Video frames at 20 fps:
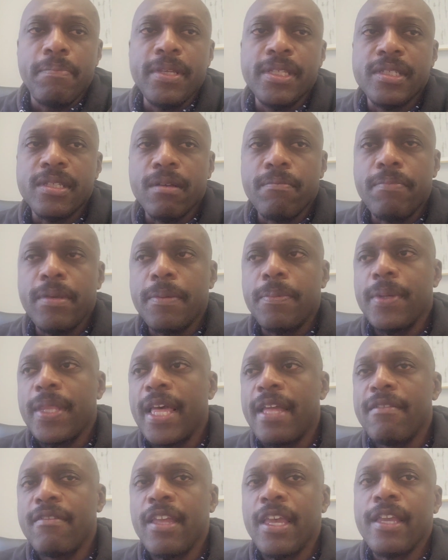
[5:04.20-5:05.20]
be some people
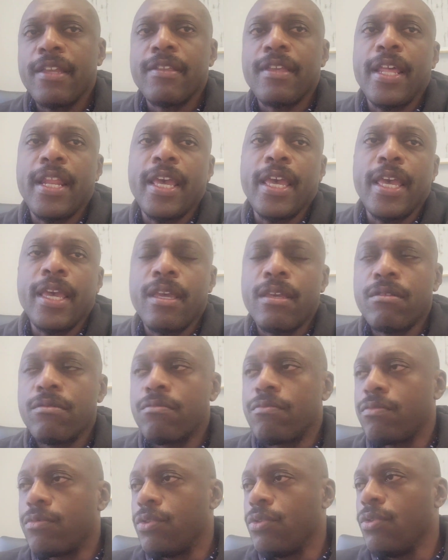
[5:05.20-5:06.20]
that think that, hey,
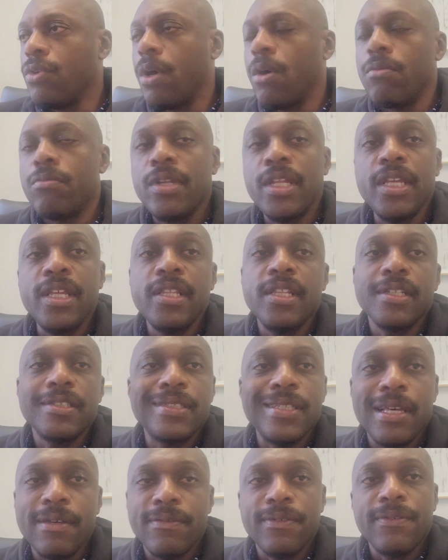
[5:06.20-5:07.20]
you don't need a
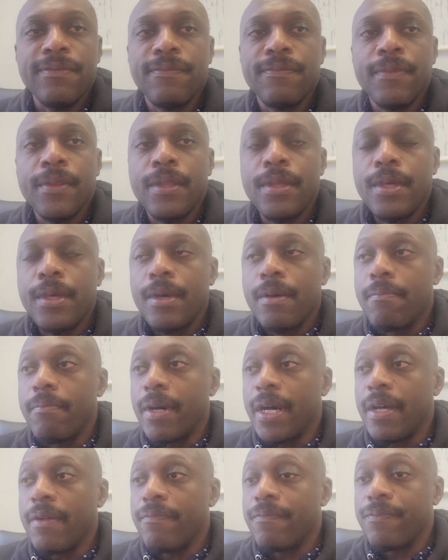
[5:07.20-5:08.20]
seven.
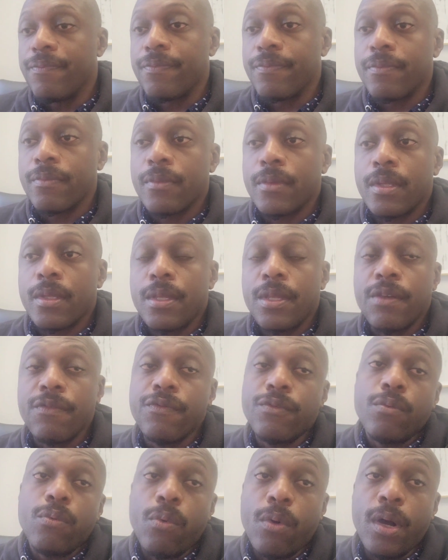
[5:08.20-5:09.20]
But
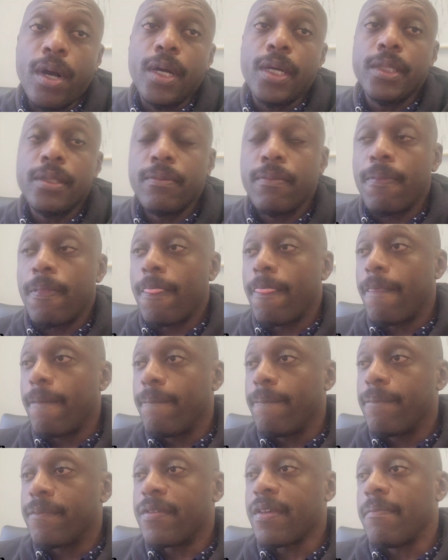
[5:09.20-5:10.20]
if you want
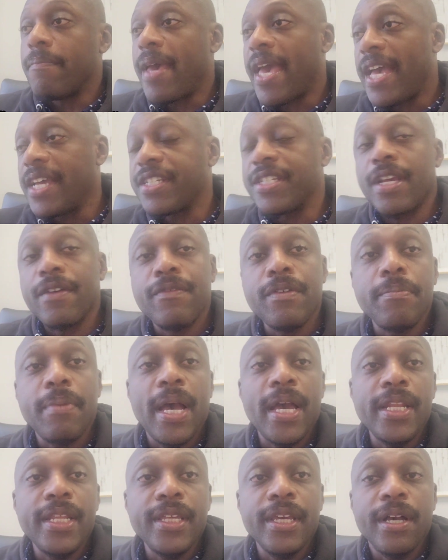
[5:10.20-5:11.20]
to match
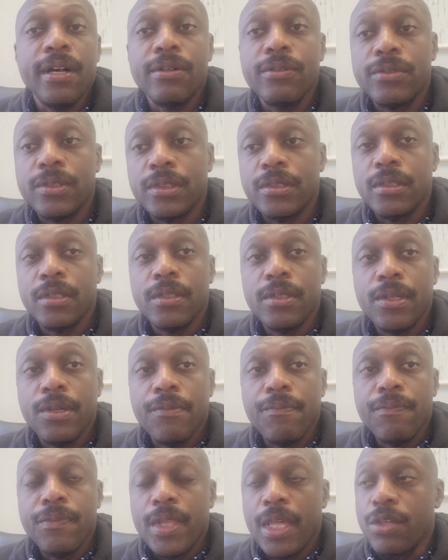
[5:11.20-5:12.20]
everybody else
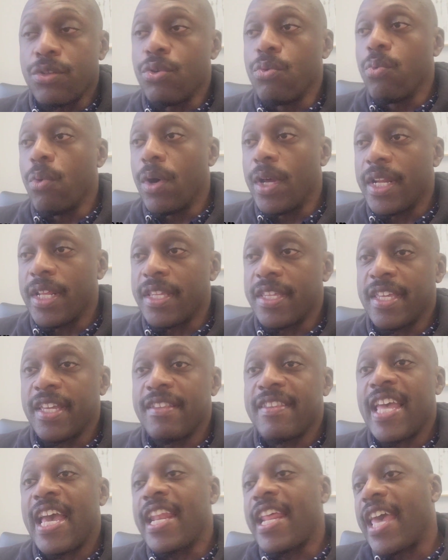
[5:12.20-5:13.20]
and you want to
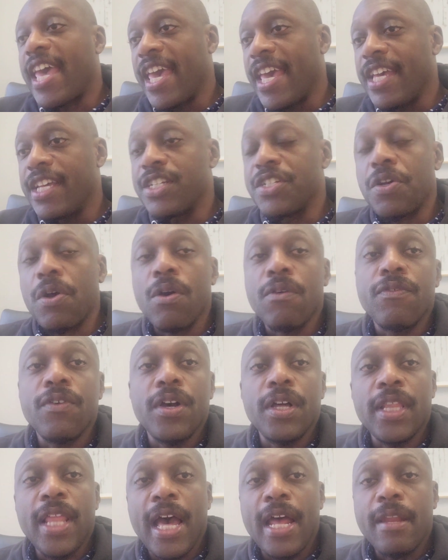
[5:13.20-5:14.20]
get that edge over
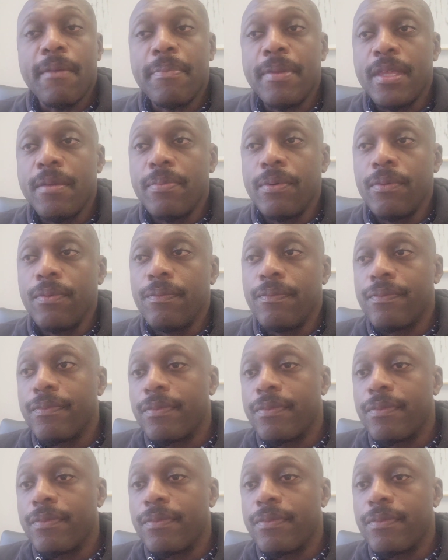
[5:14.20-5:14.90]
a lot of people,